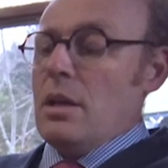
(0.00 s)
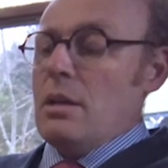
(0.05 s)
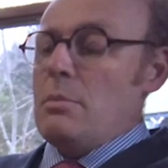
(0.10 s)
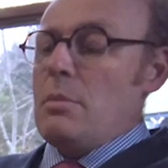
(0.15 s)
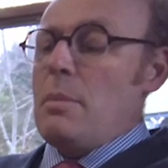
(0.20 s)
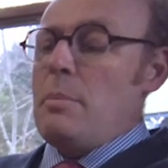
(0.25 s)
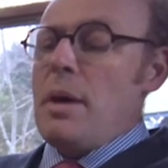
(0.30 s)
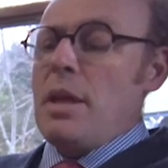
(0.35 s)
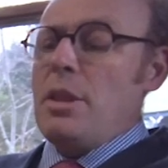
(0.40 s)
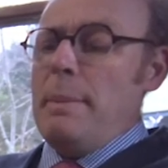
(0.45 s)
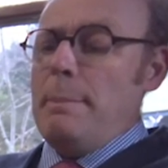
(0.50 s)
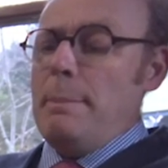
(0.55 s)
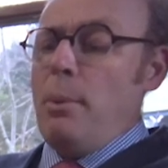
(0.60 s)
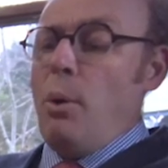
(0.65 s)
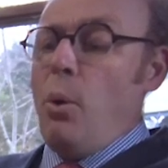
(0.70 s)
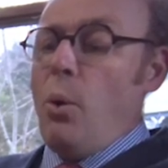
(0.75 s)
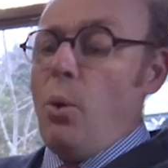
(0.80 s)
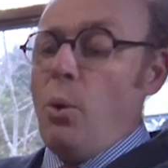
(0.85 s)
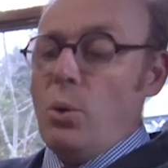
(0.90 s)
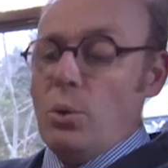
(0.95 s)
My mother
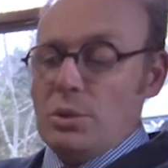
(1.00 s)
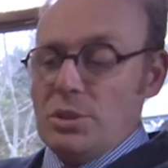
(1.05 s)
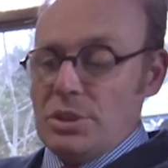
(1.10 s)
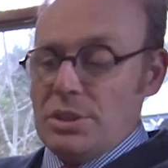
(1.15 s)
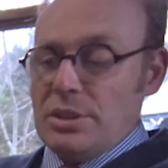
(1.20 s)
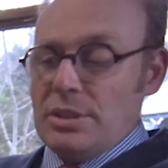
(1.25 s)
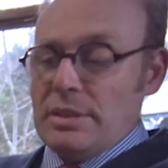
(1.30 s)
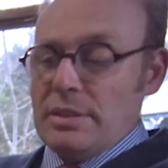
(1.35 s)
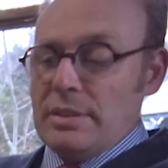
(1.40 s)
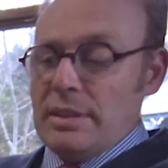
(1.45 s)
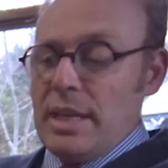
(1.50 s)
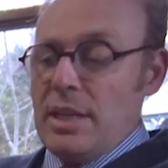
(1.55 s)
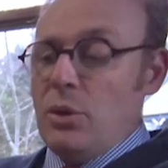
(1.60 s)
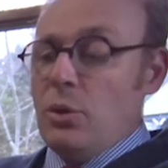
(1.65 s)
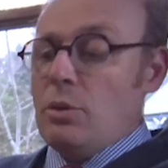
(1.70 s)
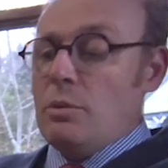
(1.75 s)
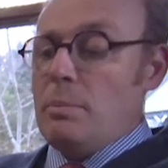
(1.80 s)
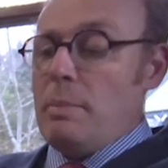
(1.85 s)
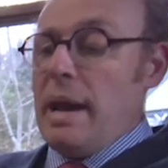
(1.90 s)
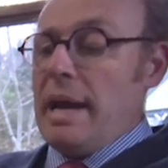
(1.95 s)
paused and
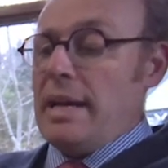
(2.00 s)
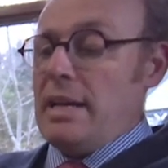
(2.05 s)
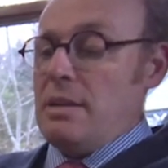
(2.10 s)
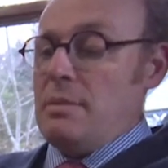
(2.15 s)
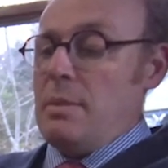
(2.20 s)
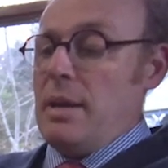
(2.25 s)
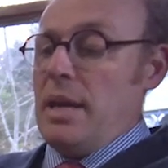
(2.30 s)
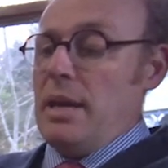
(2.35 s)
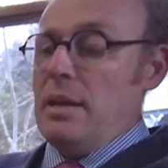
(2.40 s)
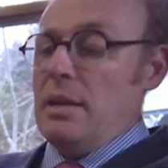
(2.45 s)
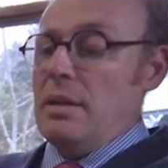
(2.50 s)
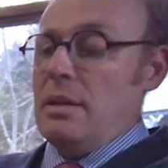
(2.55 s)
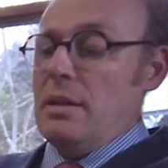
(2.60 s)
looked back at me,